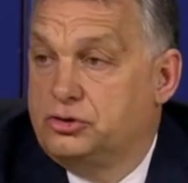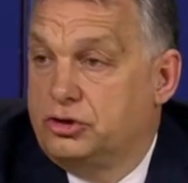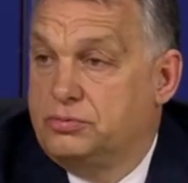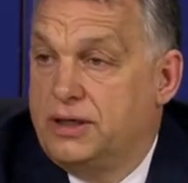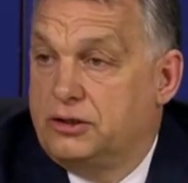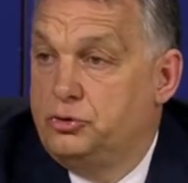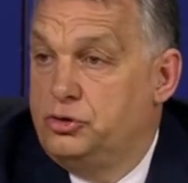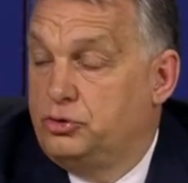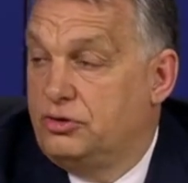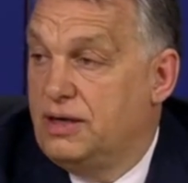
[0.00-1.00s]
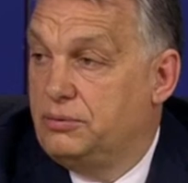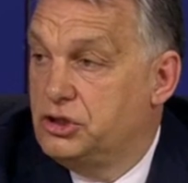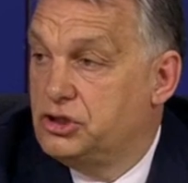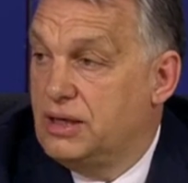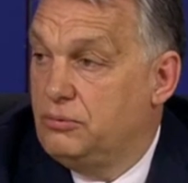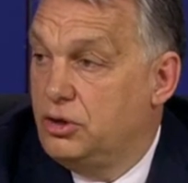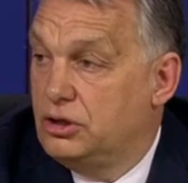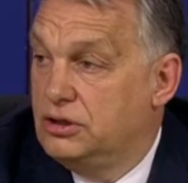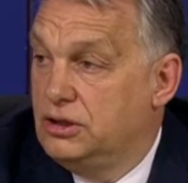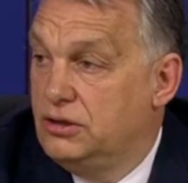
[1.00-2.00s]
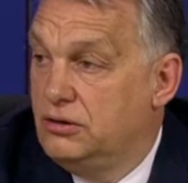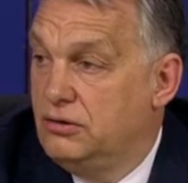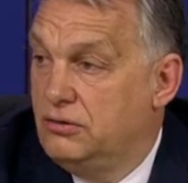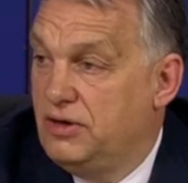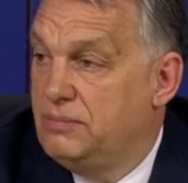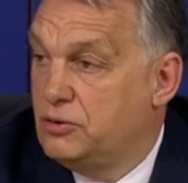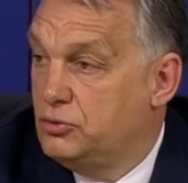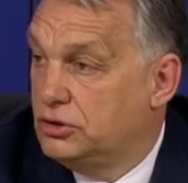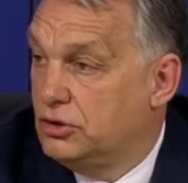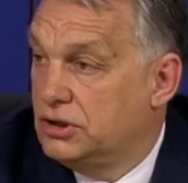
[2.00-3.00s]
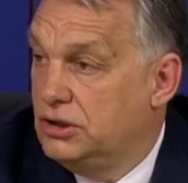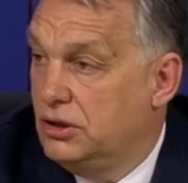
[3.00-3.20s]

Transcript: A good decision has been taken. We can